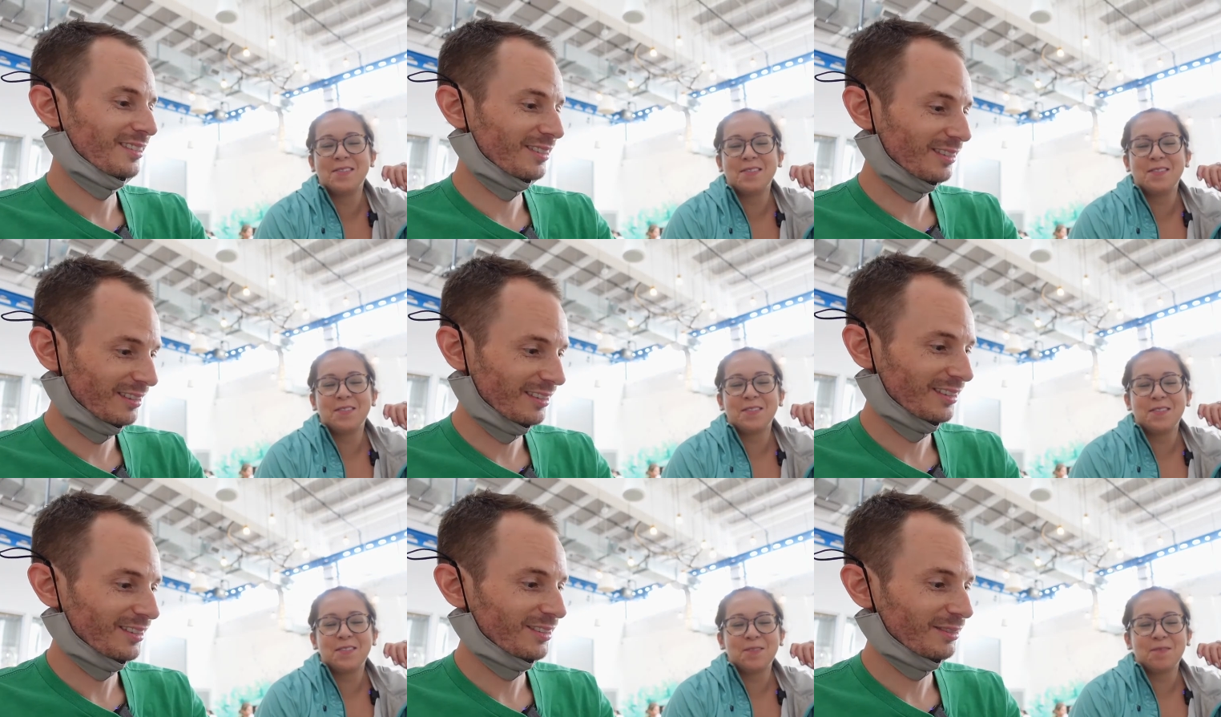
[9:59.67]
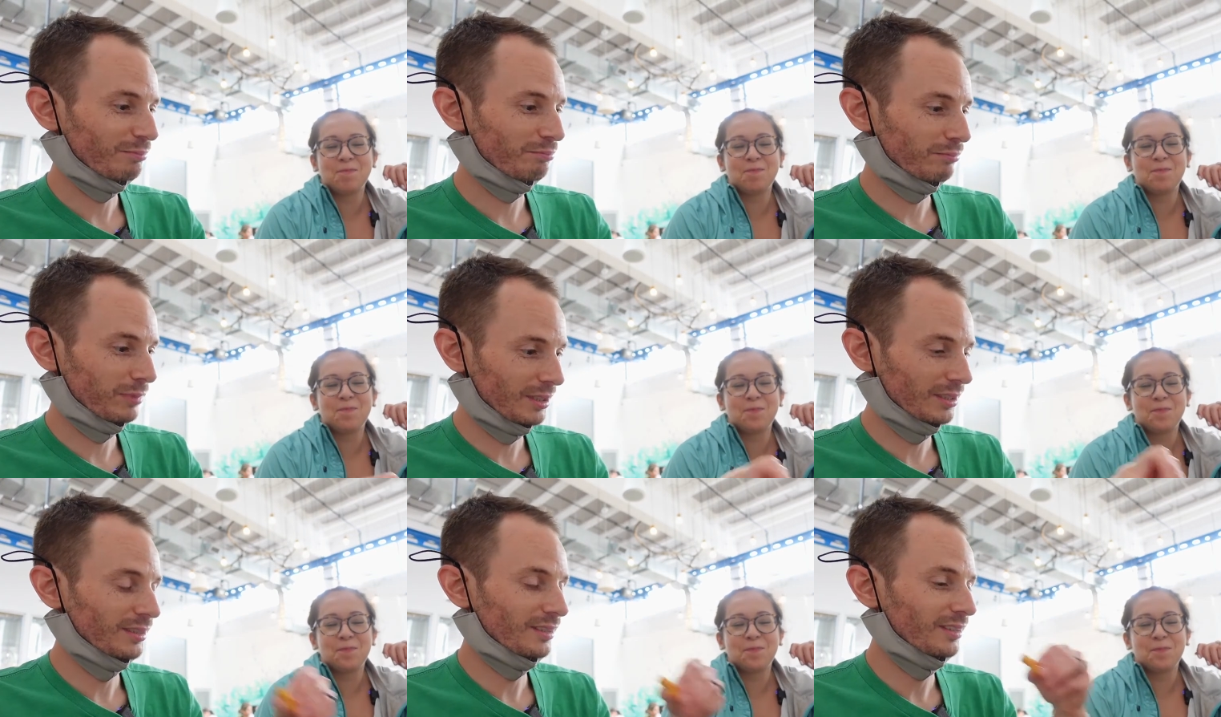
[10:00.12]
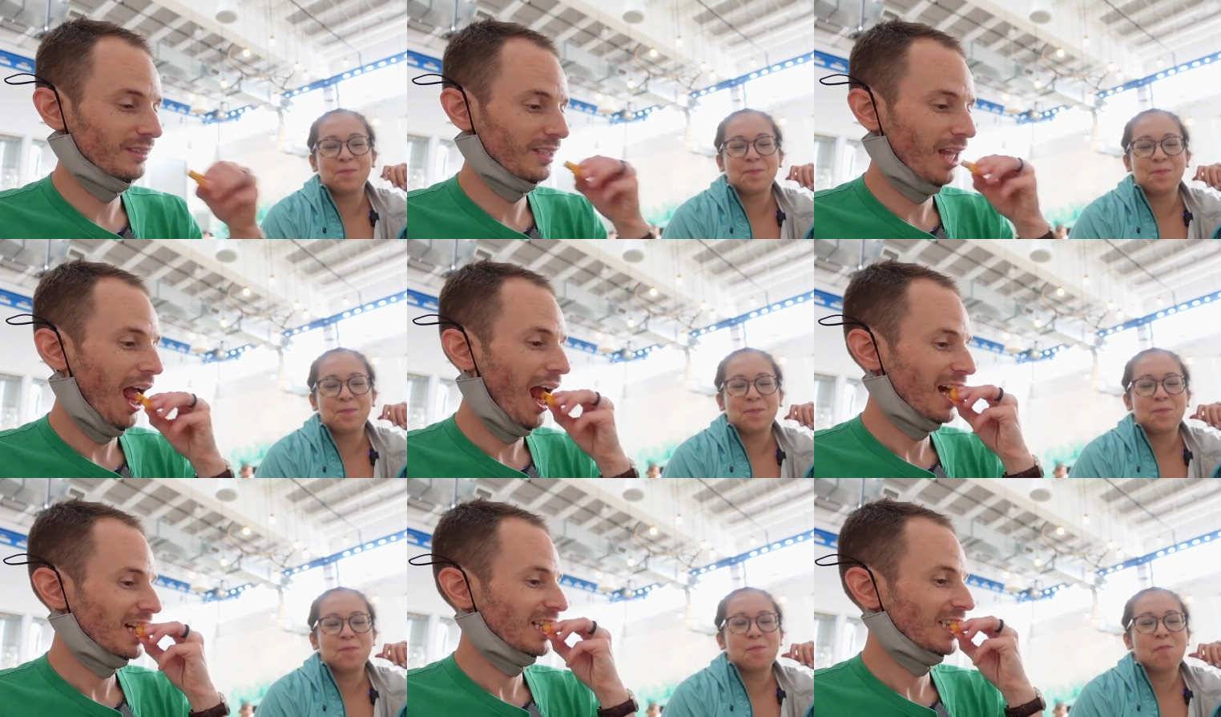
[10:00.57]
Speaker 1: cross
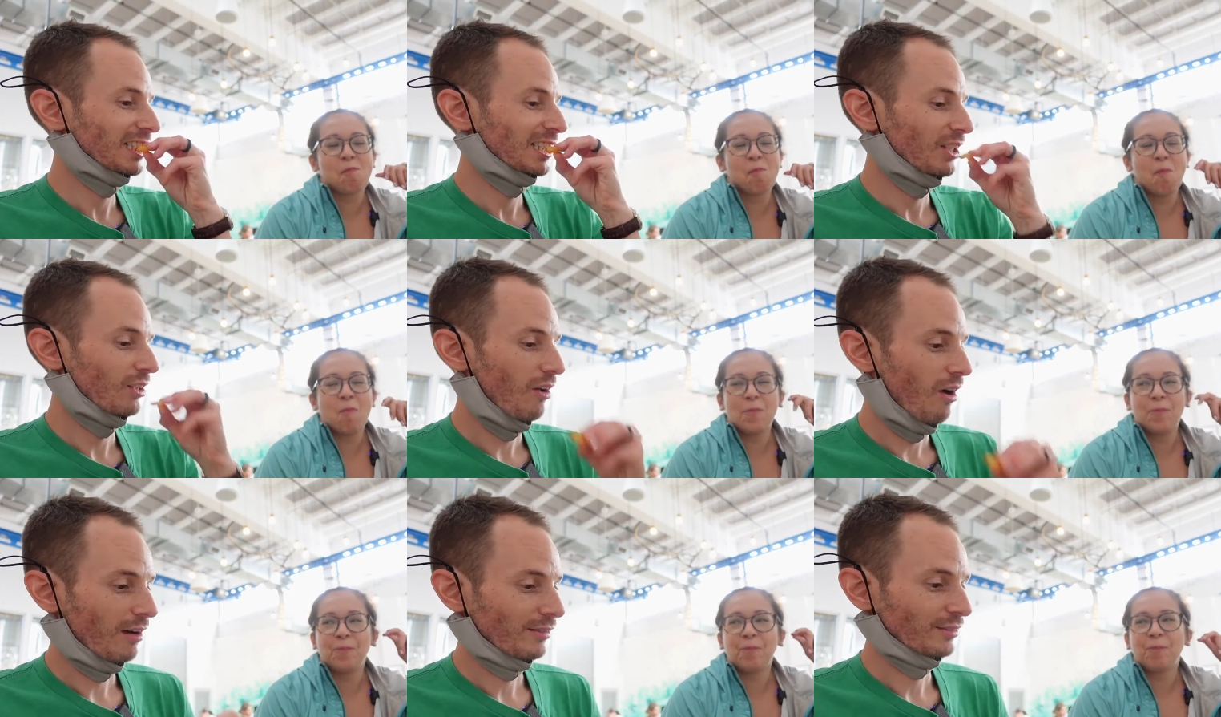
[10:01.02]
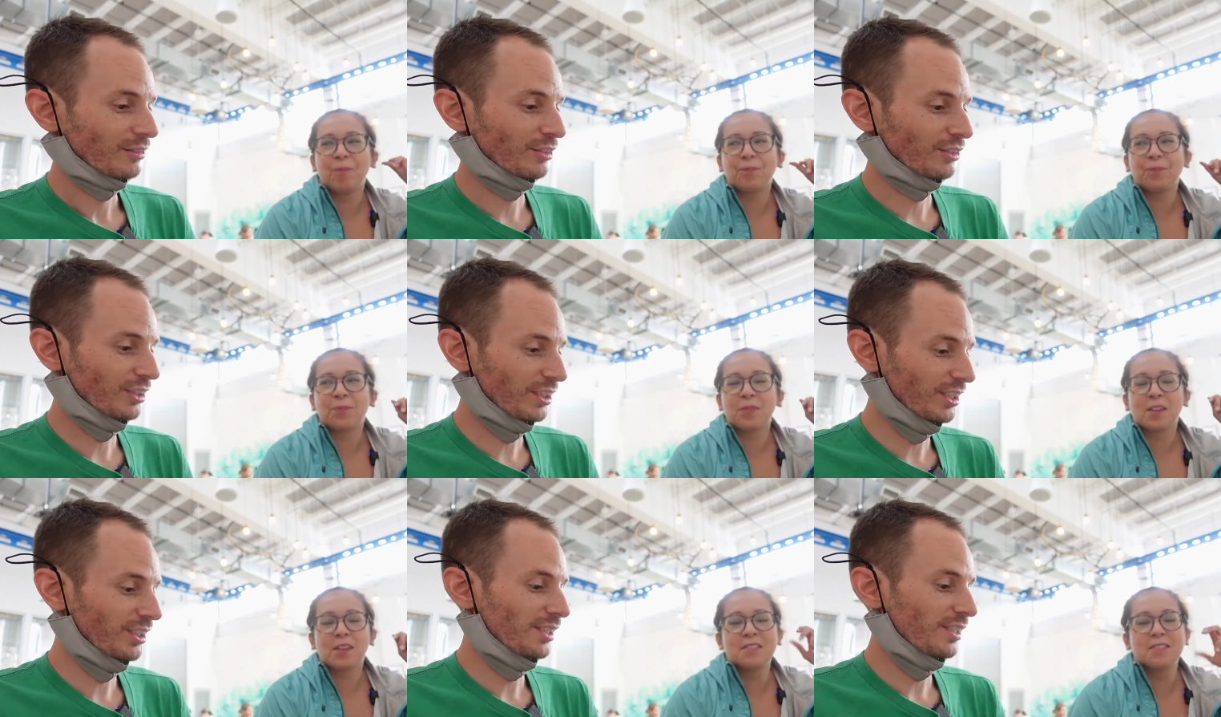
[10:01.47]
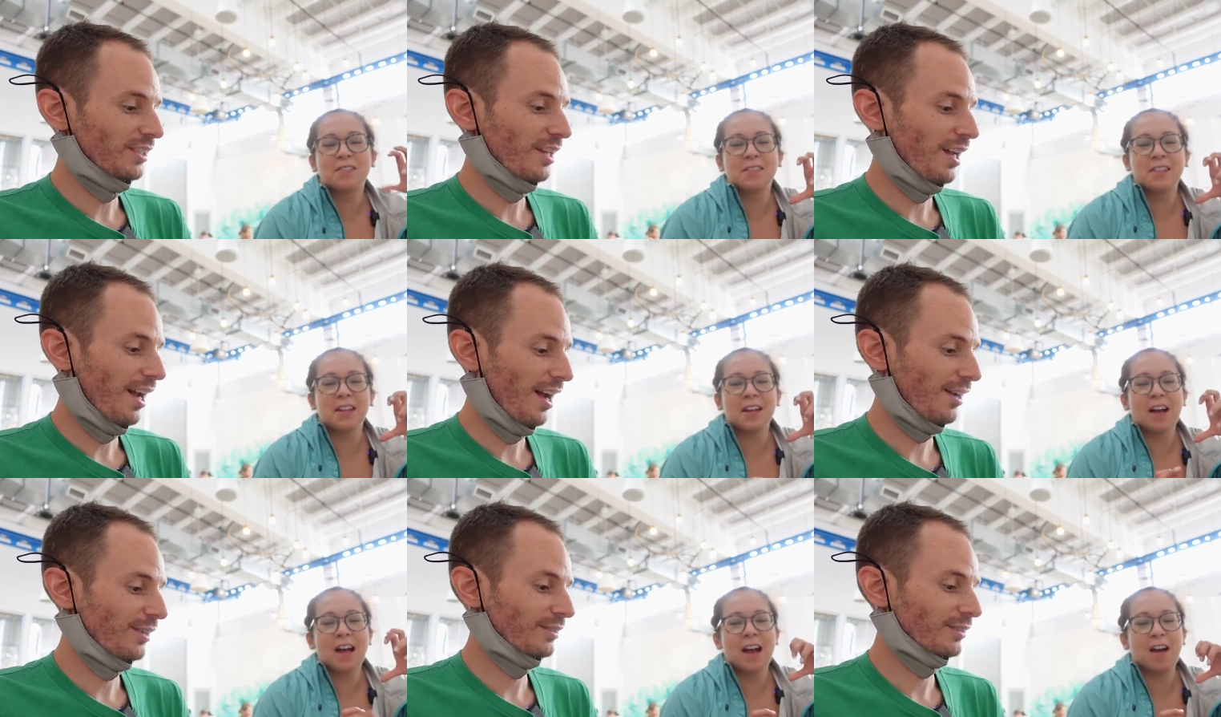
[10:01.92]
bun. See,
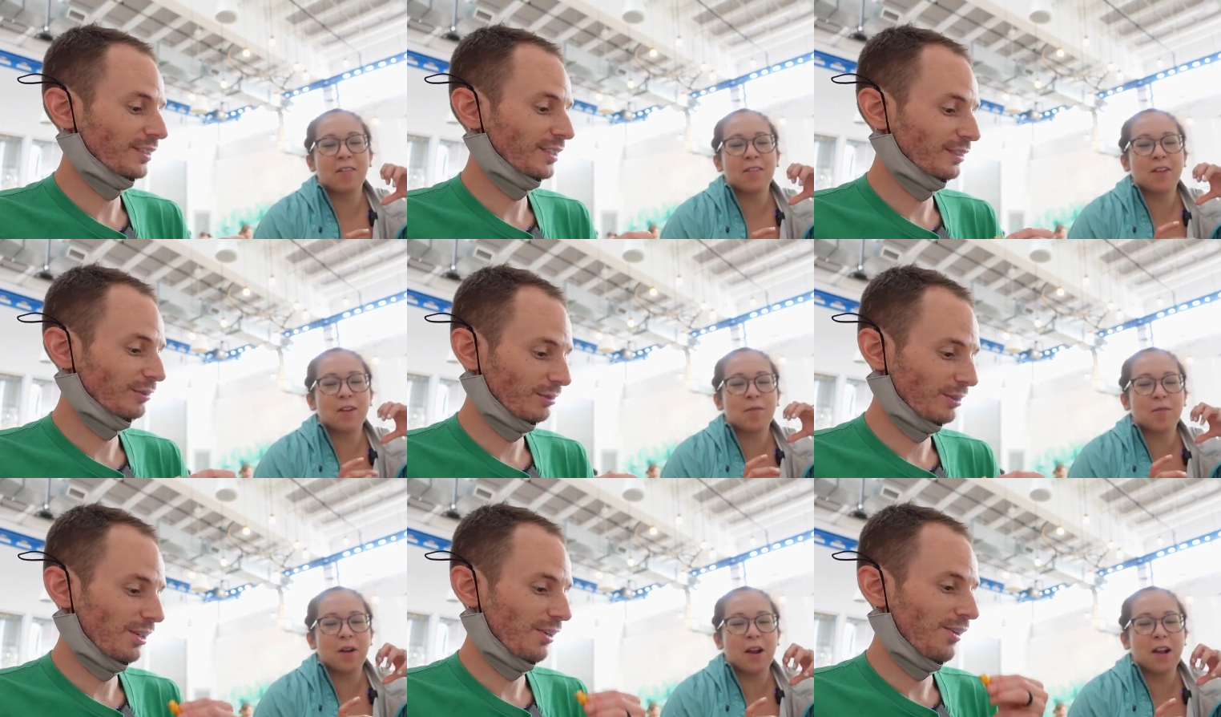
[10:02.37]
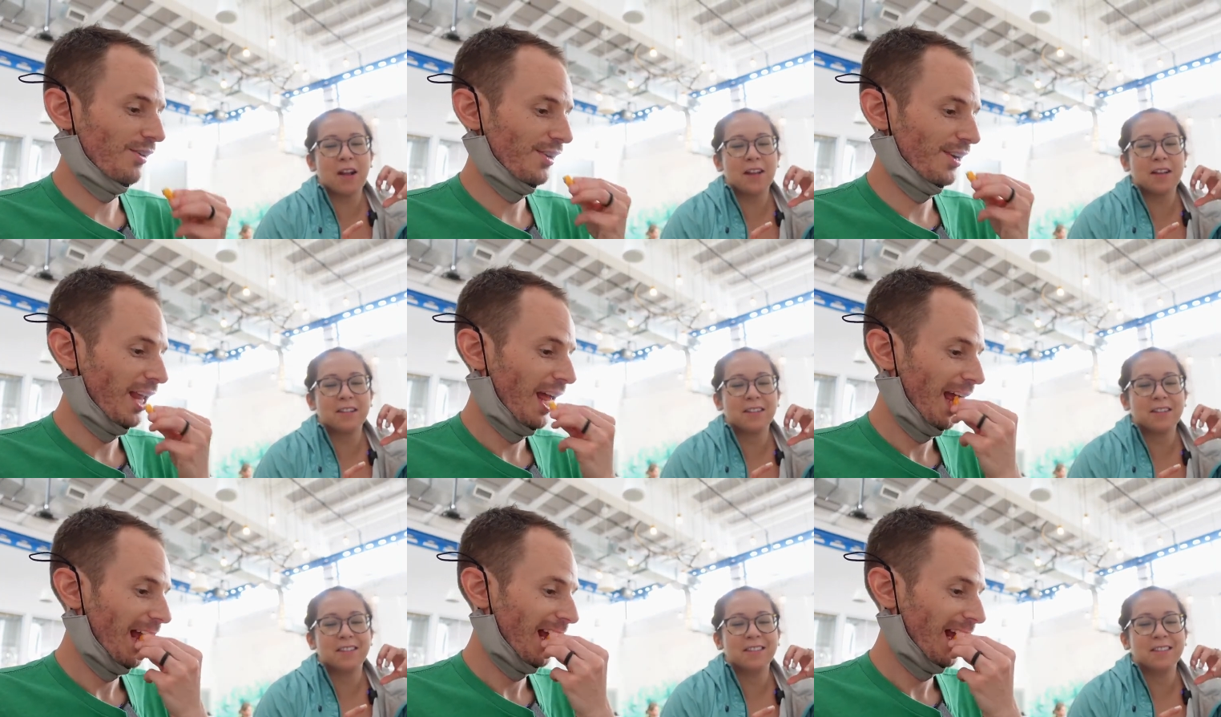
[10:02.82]
See how, how they, they run.